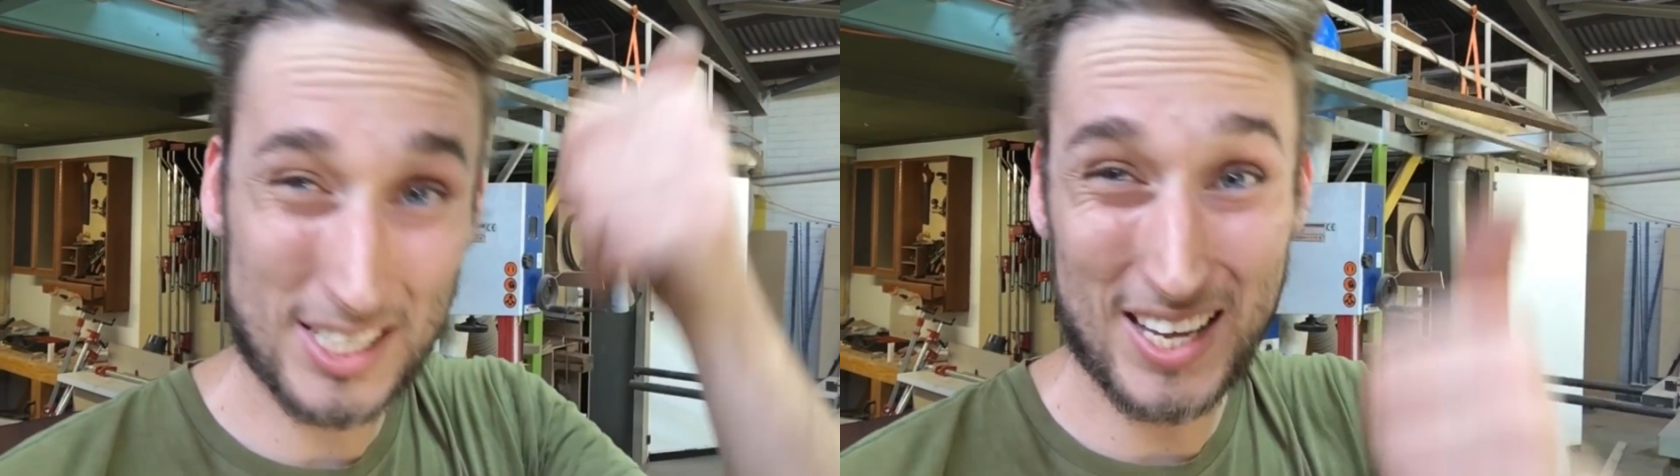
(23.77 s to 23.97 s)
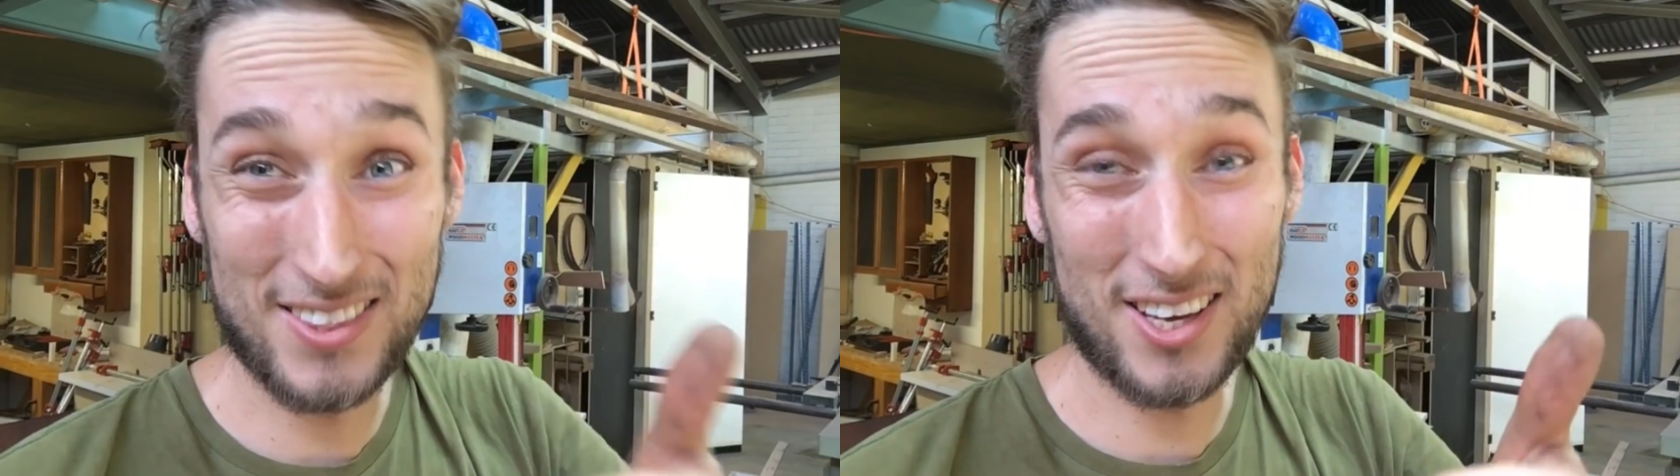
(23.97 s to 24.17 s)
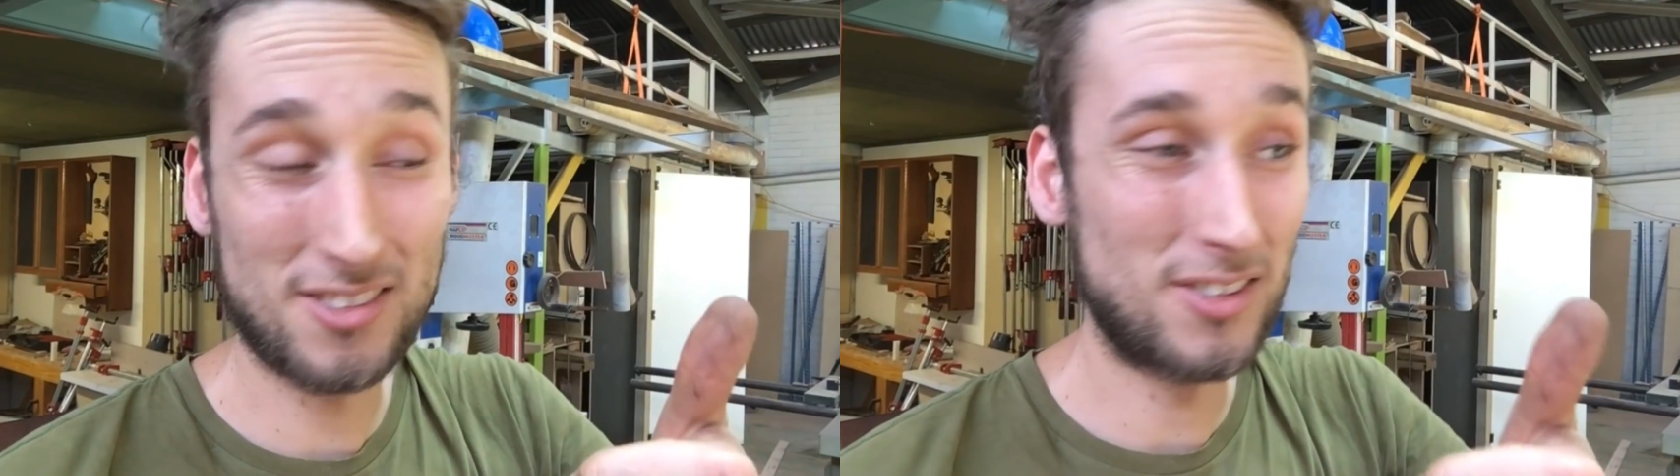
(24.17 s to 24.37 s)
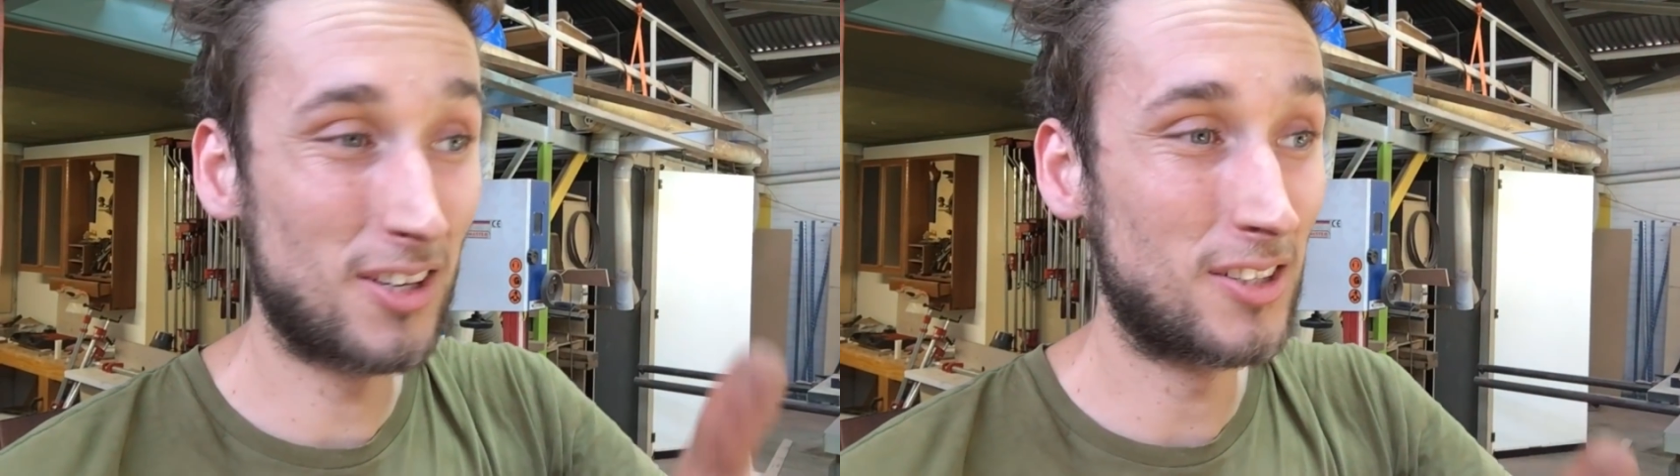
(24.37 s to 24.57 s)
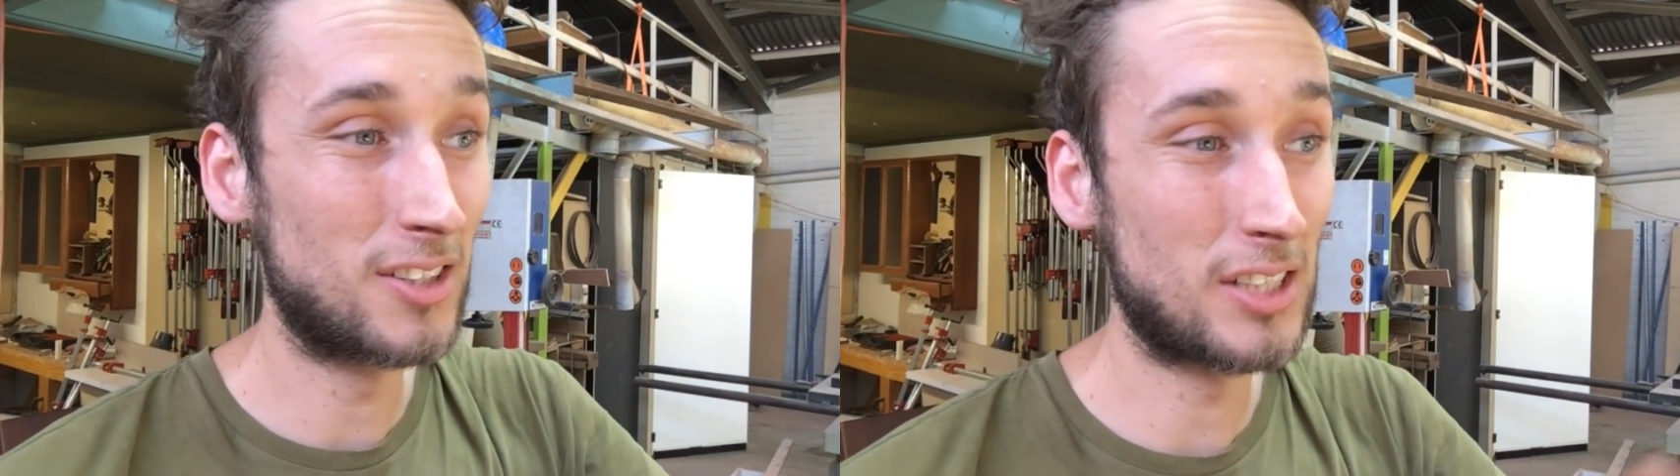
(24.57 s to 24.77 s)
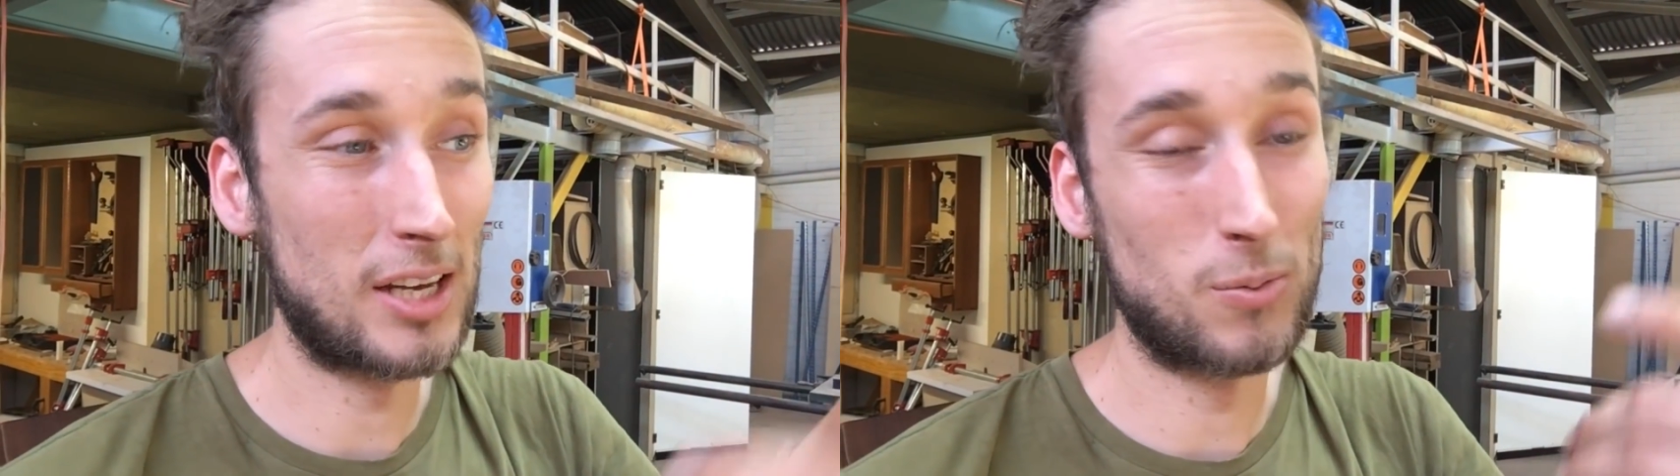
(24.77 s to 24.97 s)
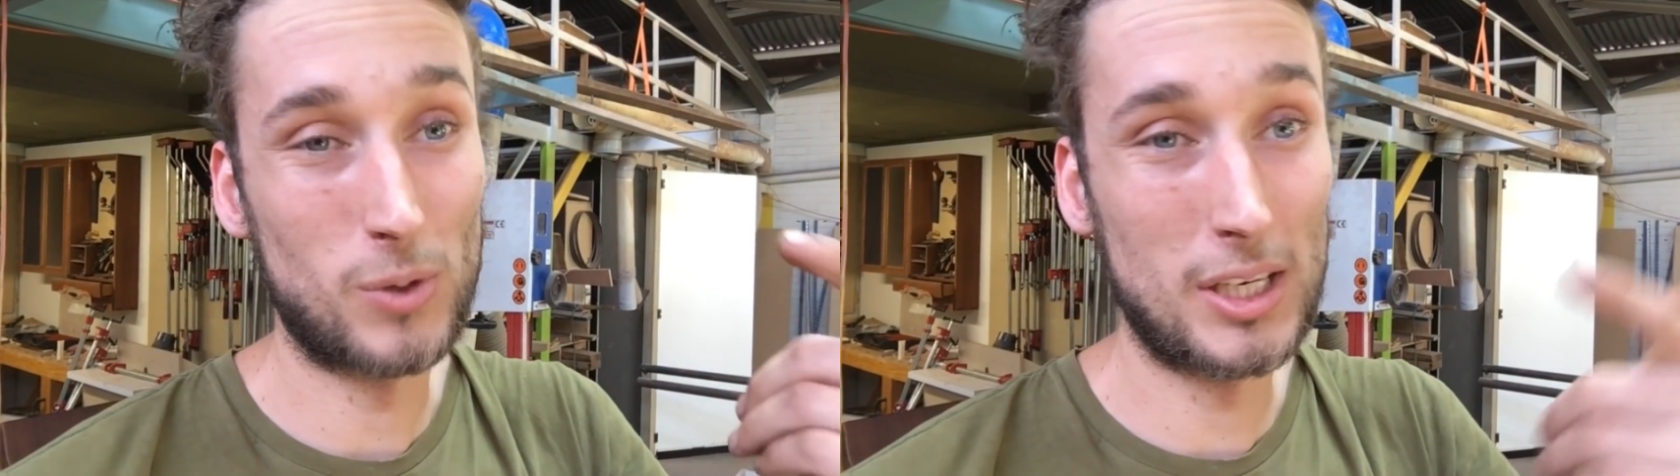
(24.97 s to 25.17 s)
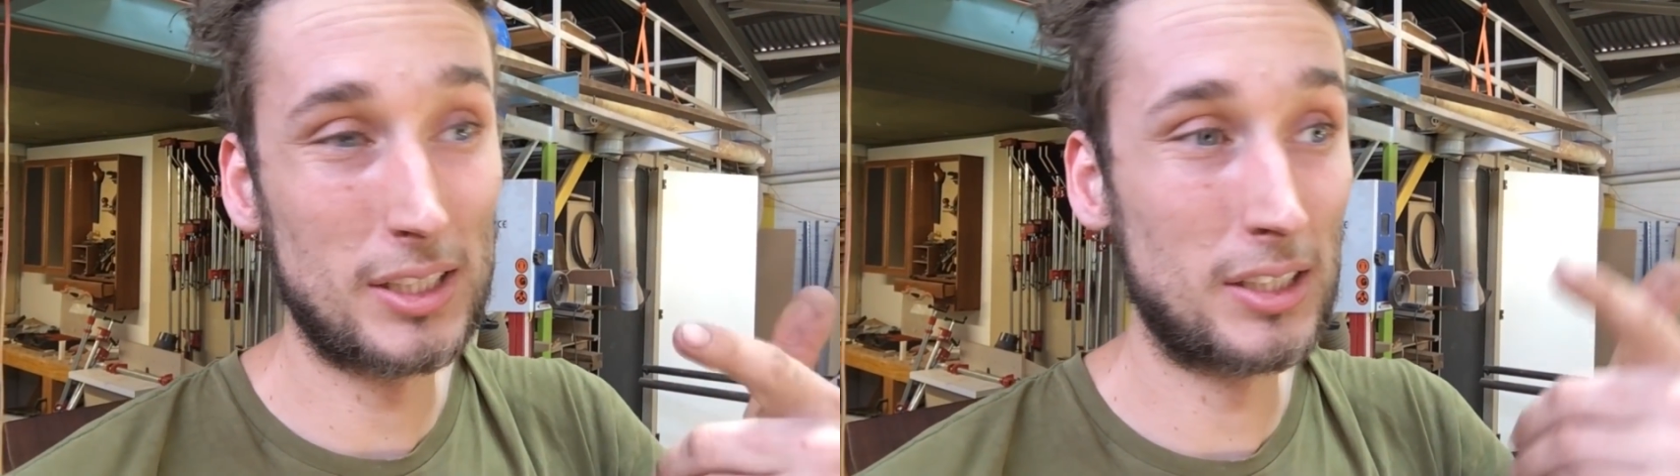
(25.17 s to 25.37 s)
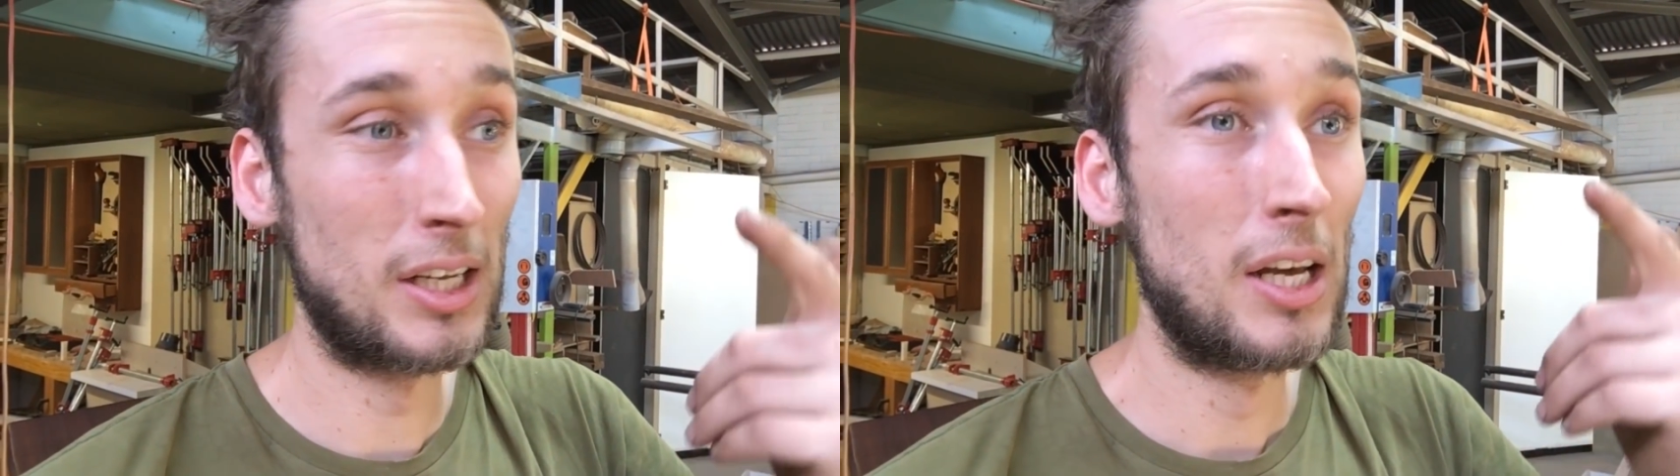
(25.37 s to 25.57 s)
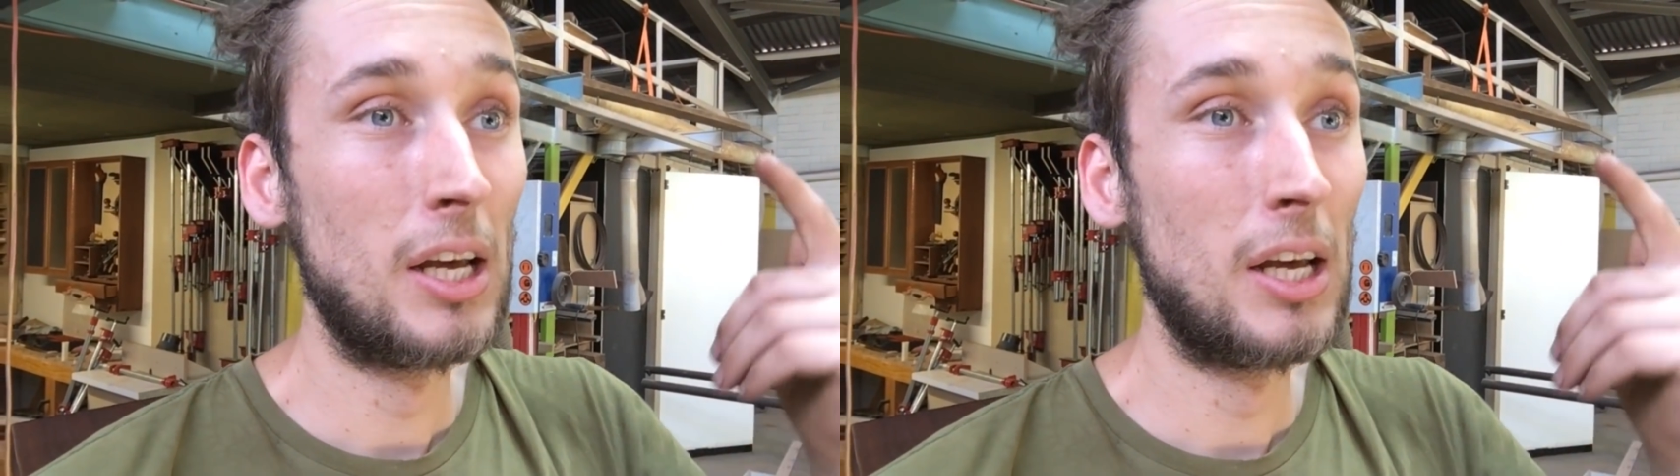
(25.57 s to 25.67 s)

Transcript: $10,000 and one